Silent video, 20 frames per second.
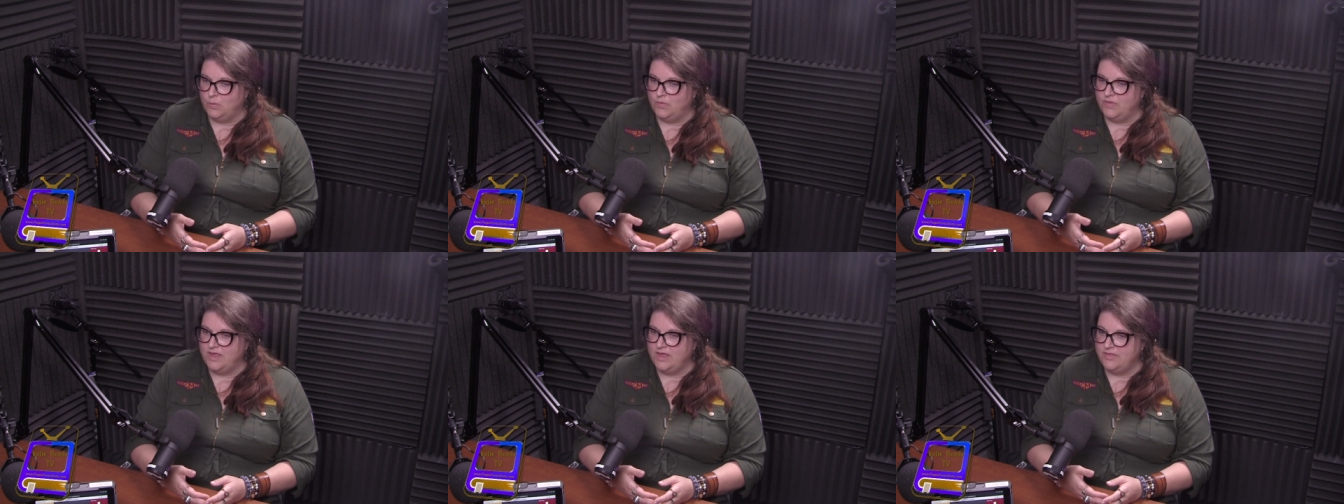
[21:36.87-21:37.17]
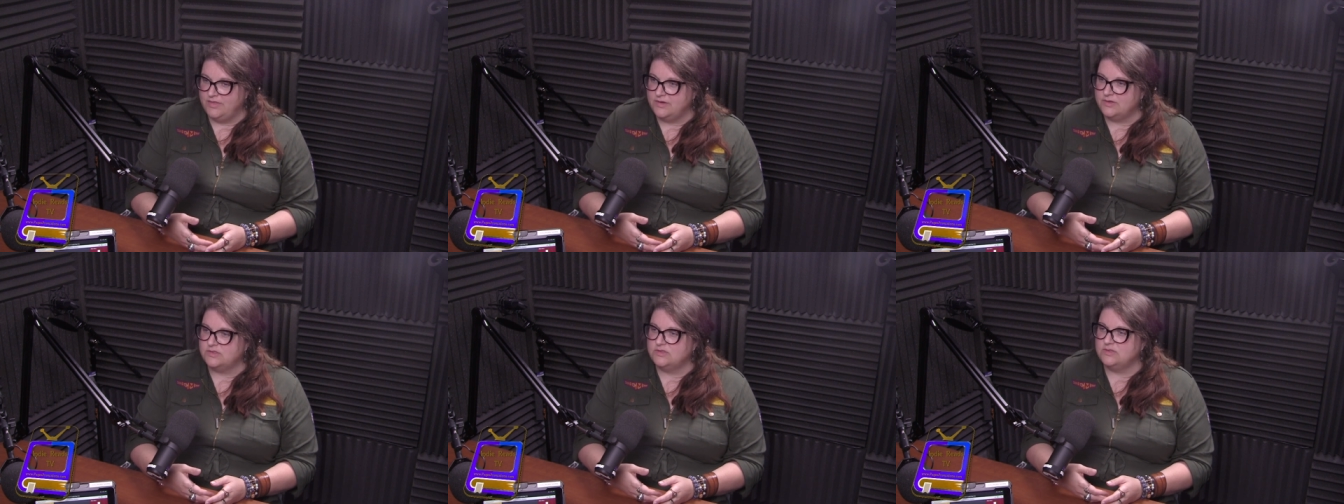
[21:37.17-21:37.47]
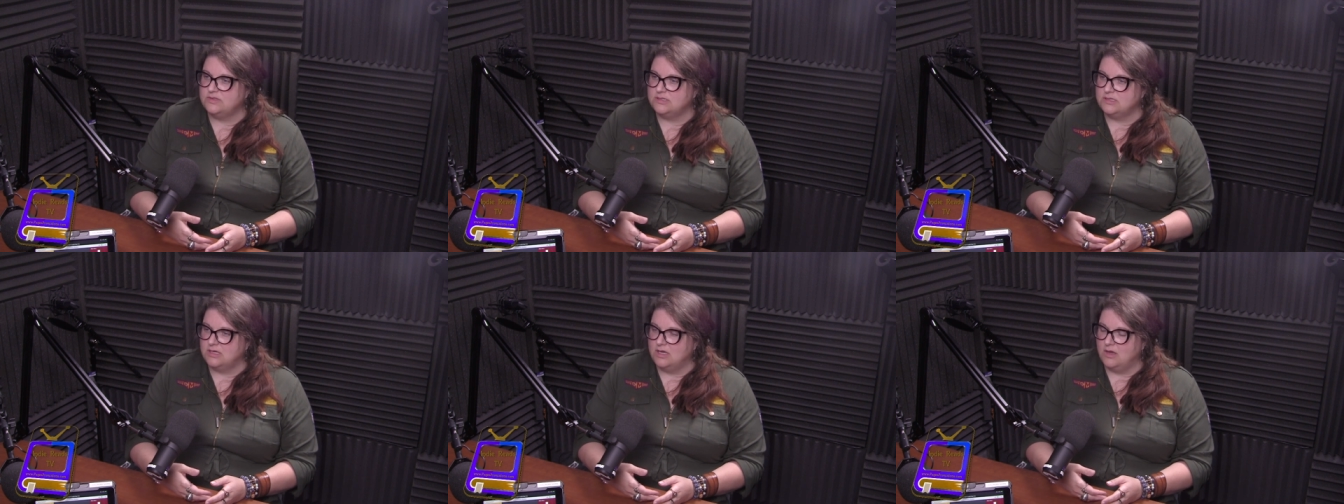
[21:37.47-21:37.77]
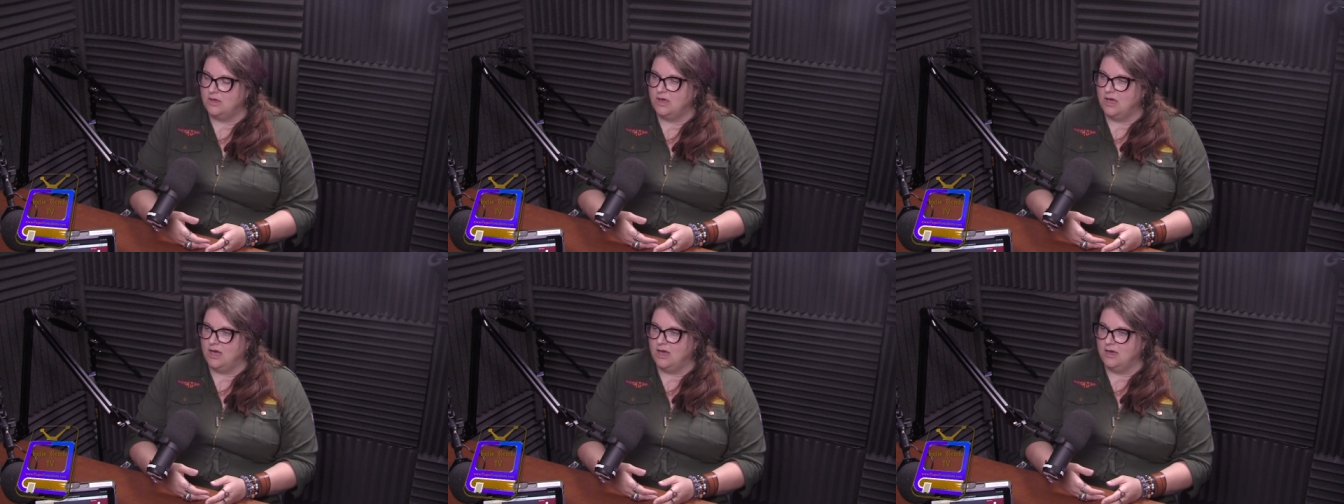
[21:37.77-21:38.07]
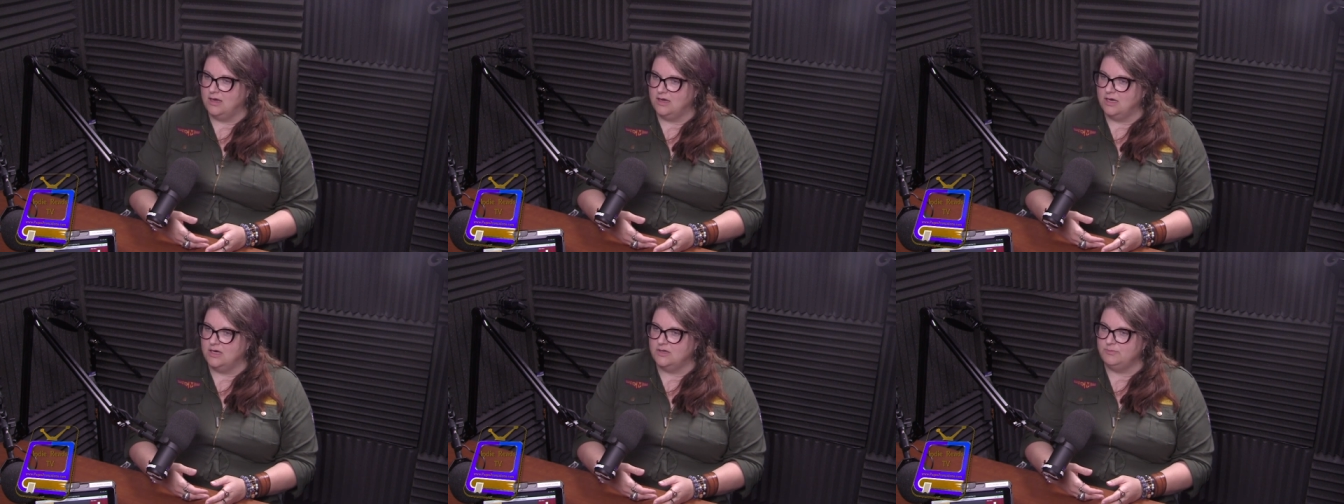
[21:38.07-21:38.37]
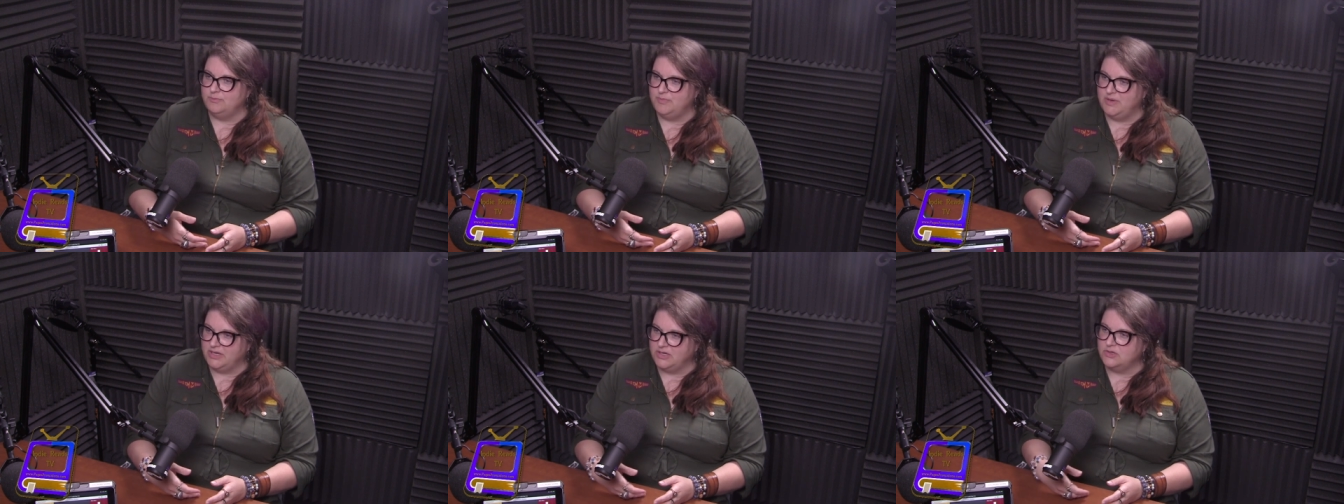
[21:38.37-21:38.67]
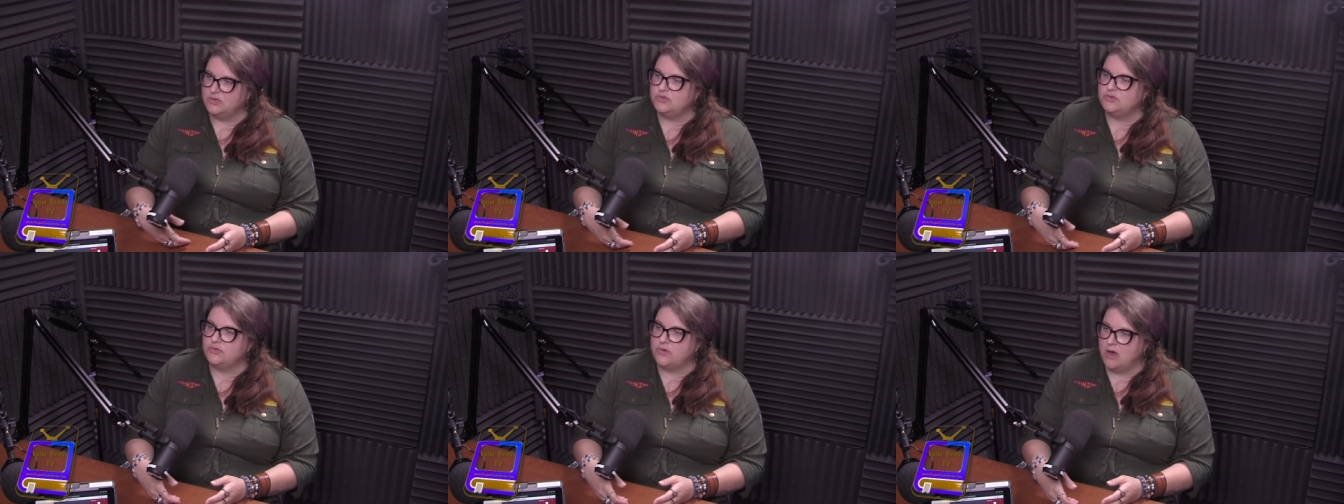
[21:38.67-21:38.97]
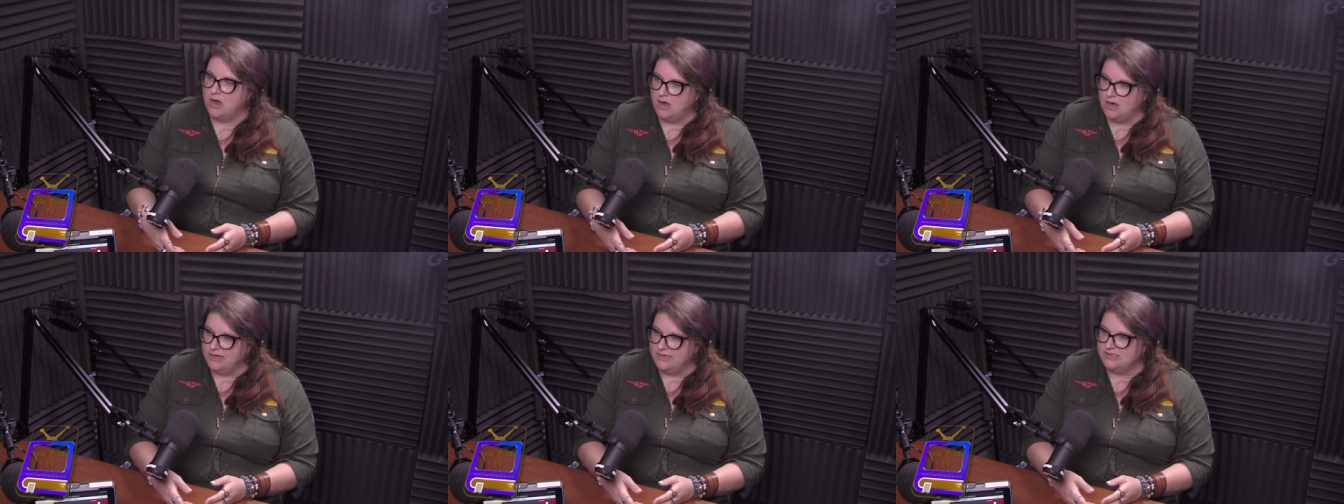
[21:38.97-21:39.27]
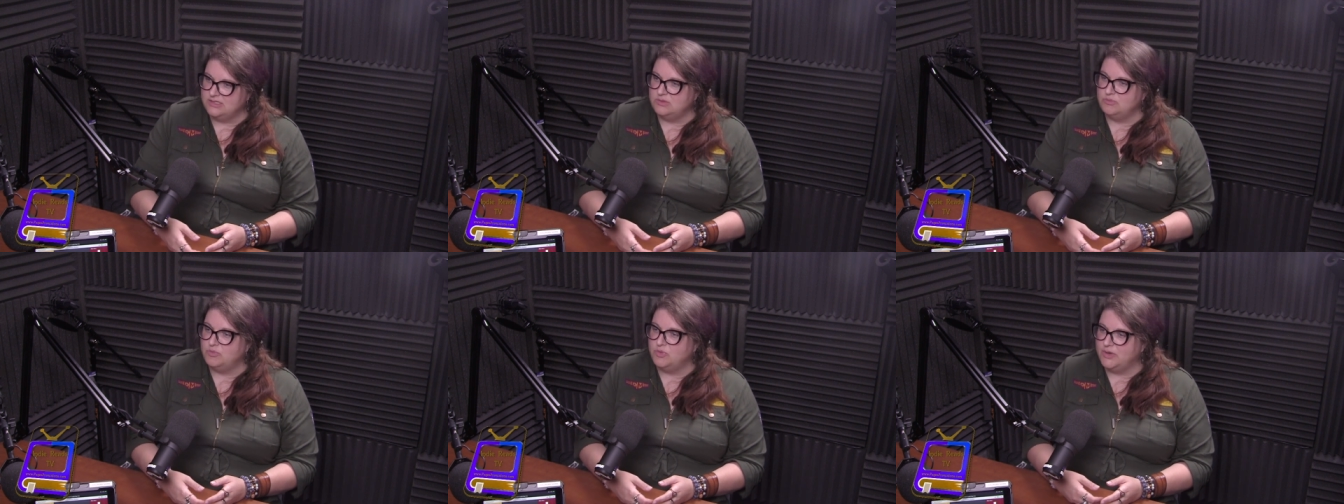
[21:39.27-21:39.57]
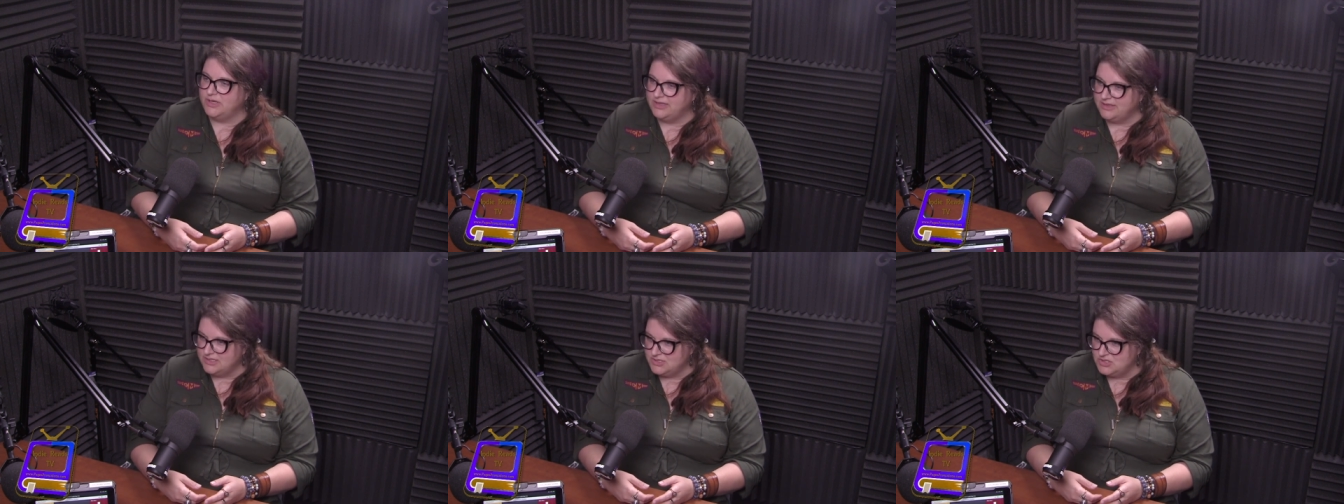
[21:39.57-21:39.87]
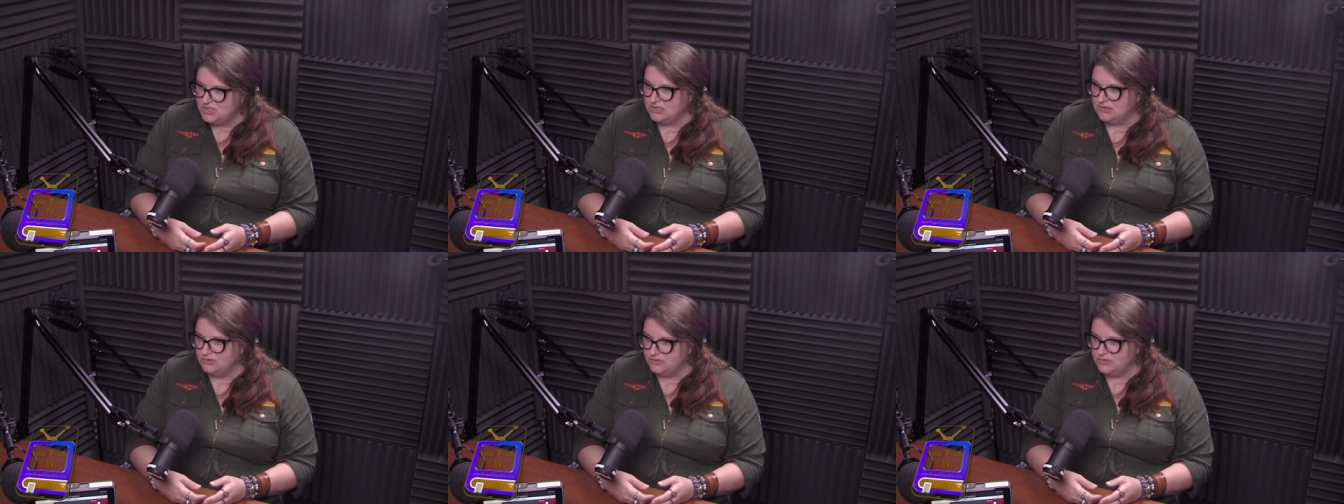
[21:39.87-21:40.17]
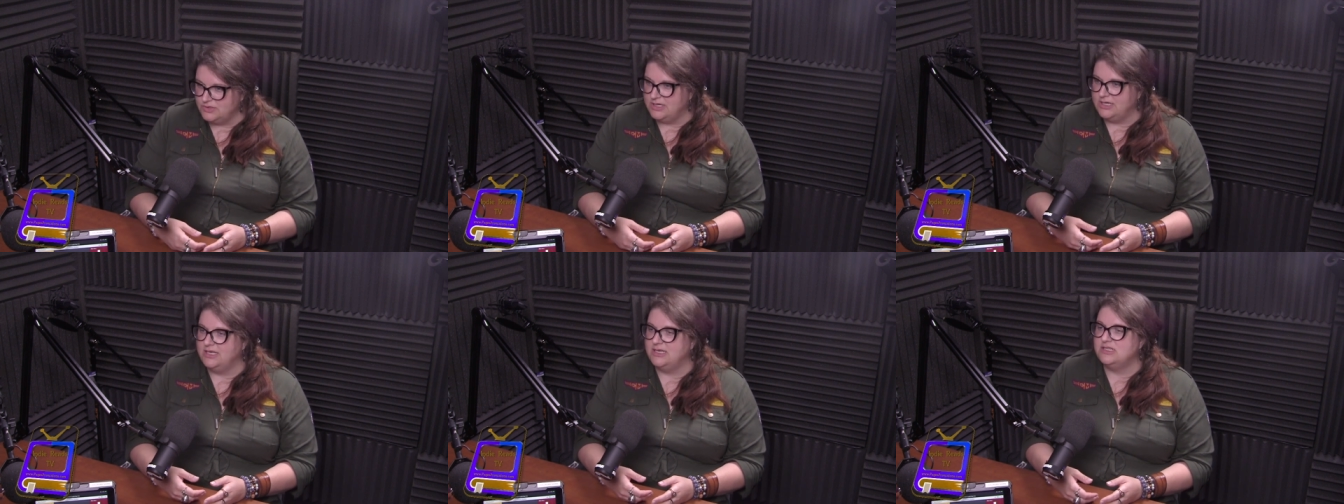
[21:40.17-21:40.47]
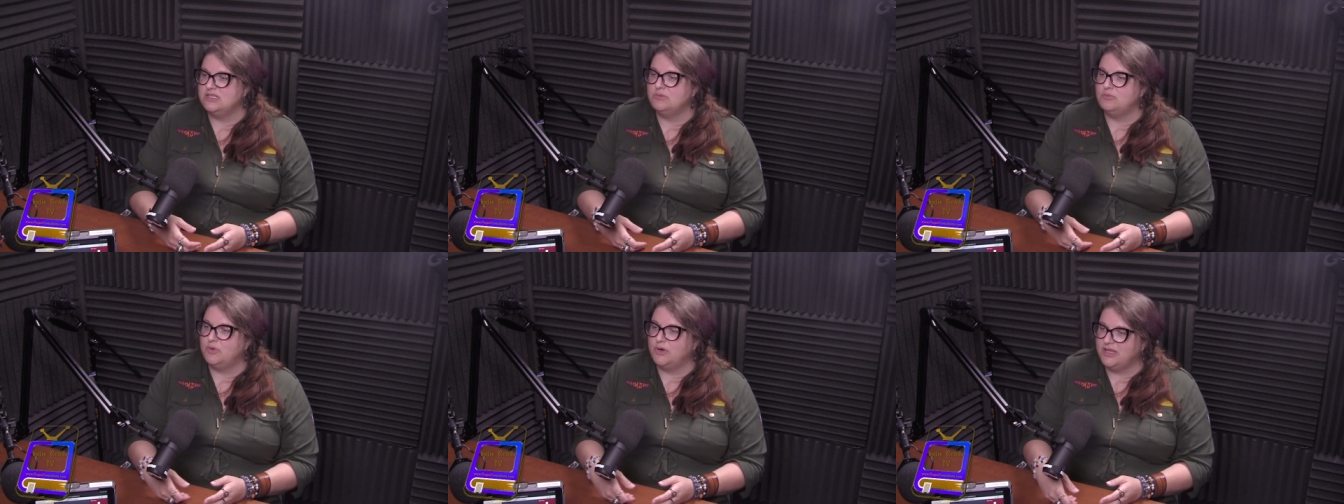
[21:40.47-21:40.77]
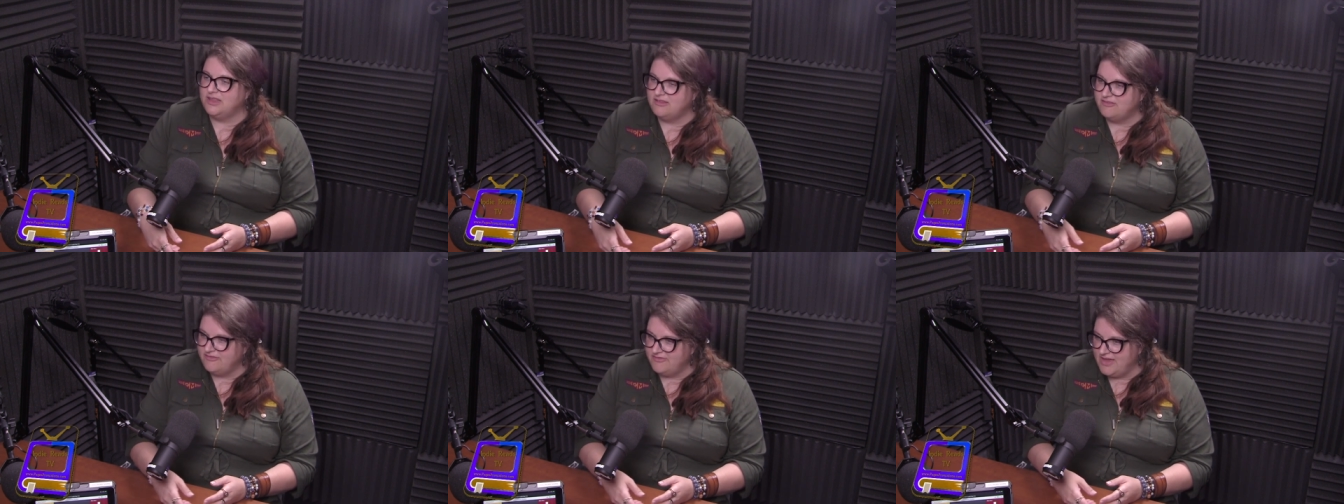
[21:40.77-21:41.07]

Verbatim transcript: then there's a, a bigger draw into bring the children and to bring the right.